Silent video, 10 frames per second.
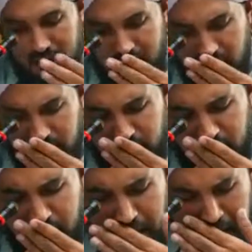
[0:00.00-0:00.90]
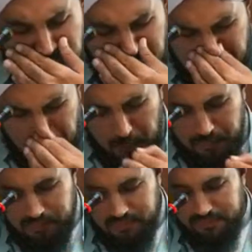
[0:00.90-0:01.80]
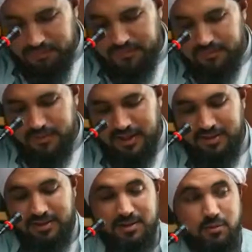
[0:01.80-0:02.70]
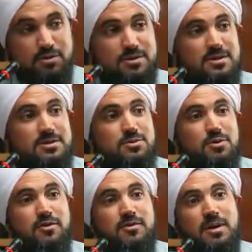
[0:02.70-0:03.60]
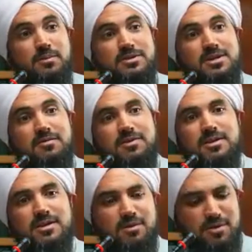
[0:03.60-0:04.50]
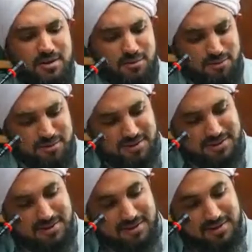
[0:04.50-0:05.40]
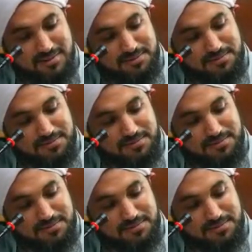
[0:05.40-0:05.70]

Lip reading: Allahu Akbar. And then he quoted the story of Imam Shafi that I already quoted yesterday.